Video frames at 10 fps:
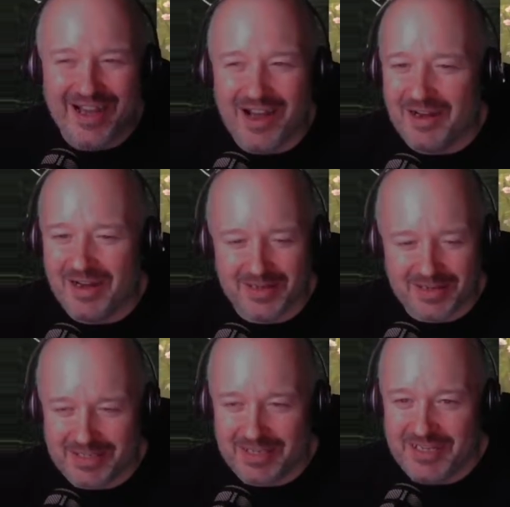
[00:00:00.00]
I, I,
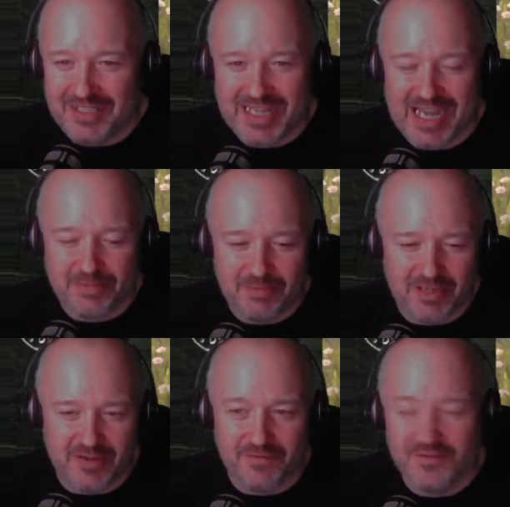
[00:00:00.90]
can I just catch
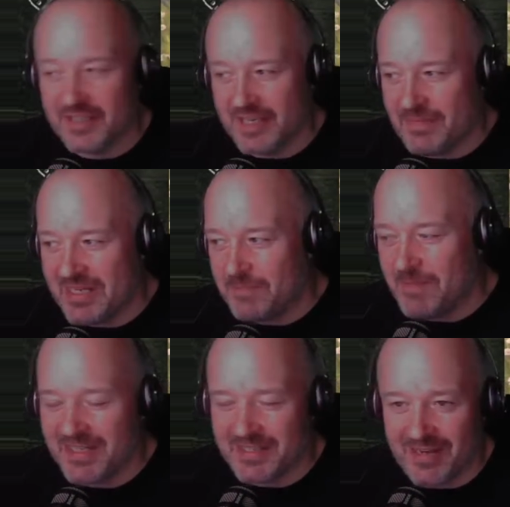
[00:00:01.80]
Bidoof? Can I be a
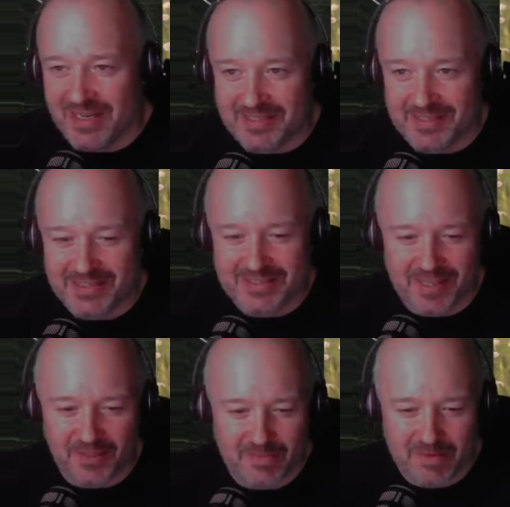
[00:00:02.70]
specialised in
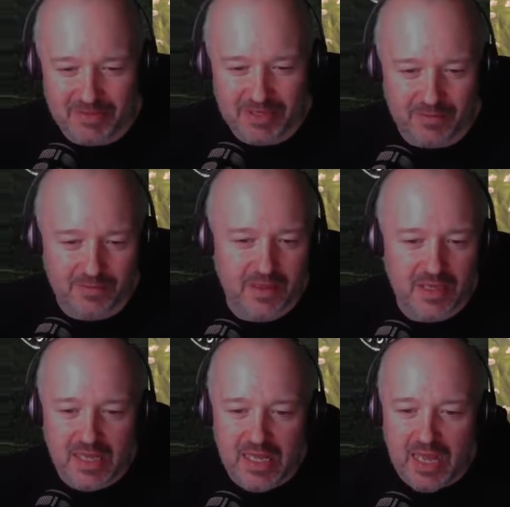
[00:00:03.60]
nothing but Bidoof?
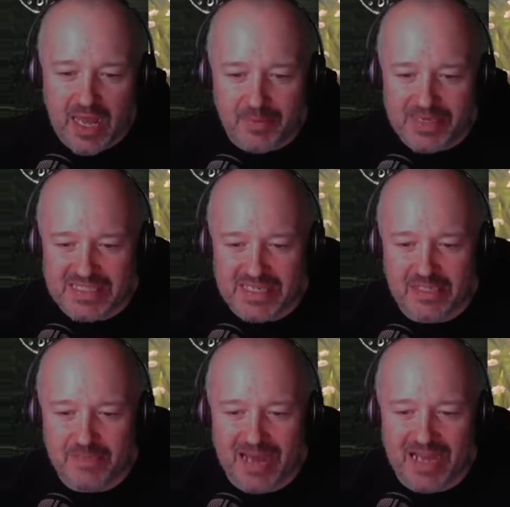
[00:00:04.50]
And when it's time
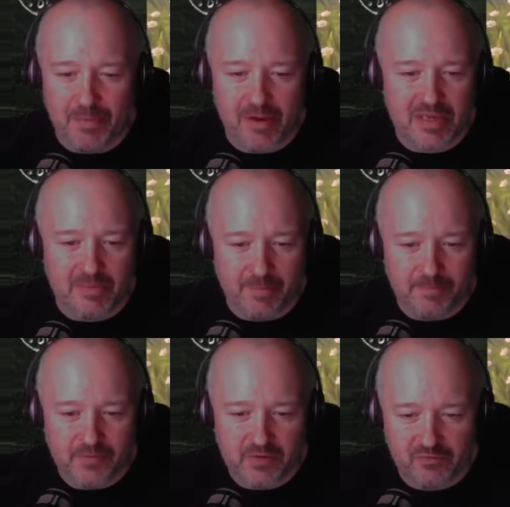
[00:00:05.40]
to battle a Pokemon,
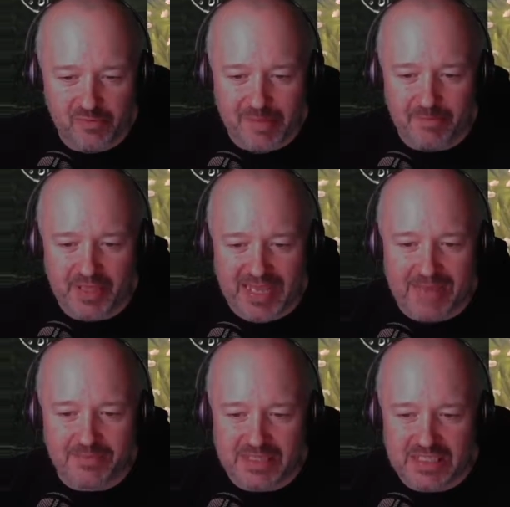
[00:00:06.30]
remember the
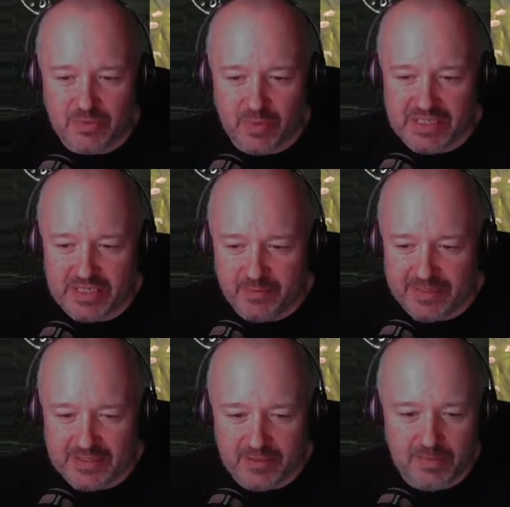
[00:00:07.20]
captain's switching
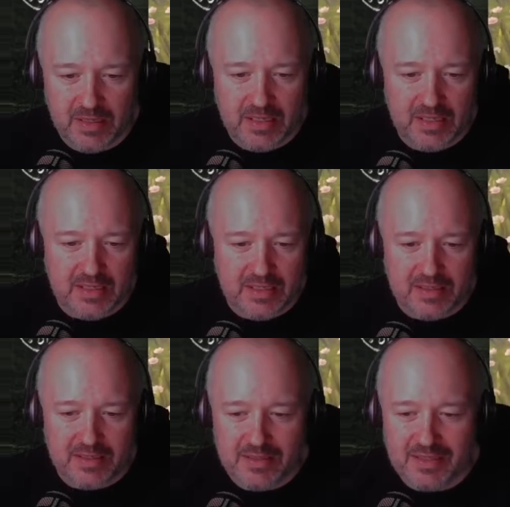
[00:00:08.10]
wisdom.
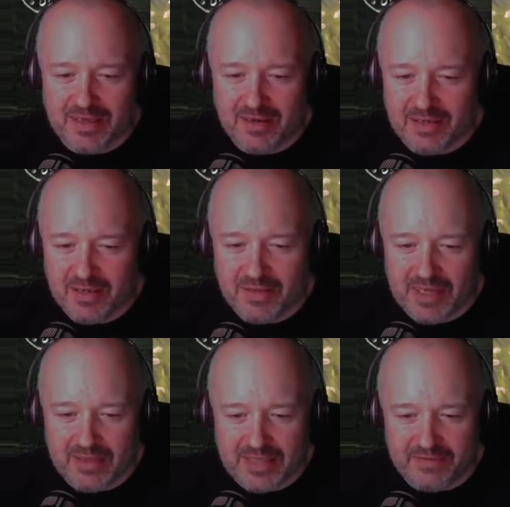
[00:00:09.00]
Yeah, I know
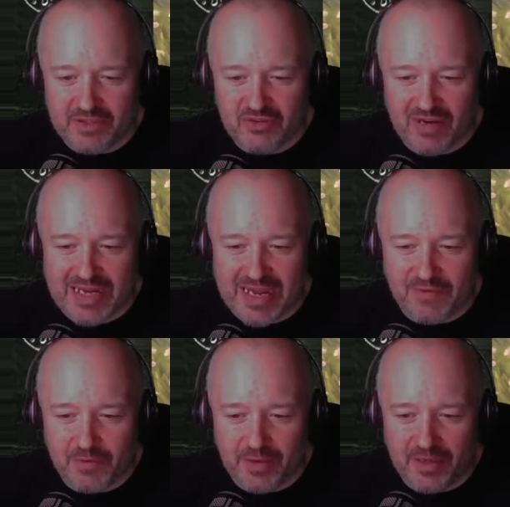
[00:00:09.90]
that. Give it a try now if
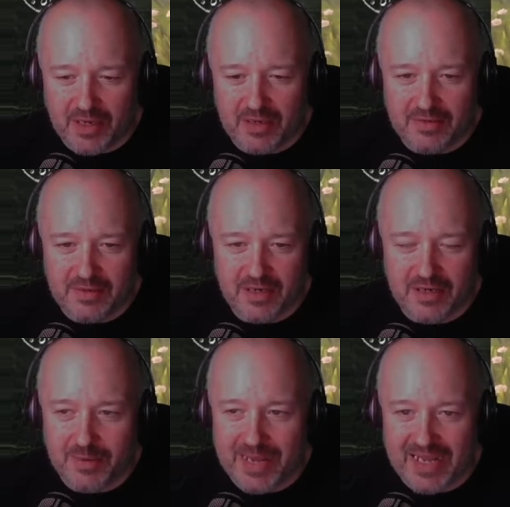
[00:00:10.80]
you want. I'll
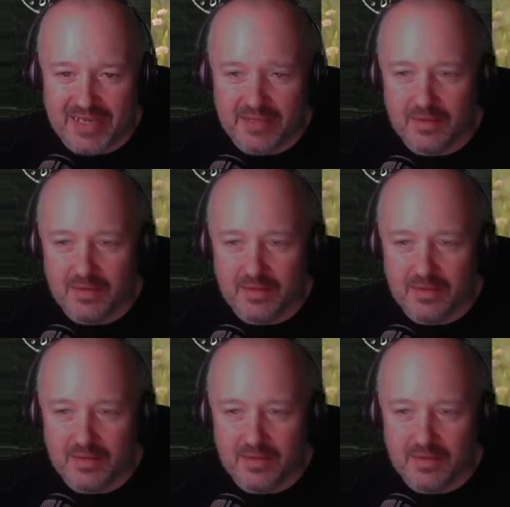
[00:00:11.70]
go ahead.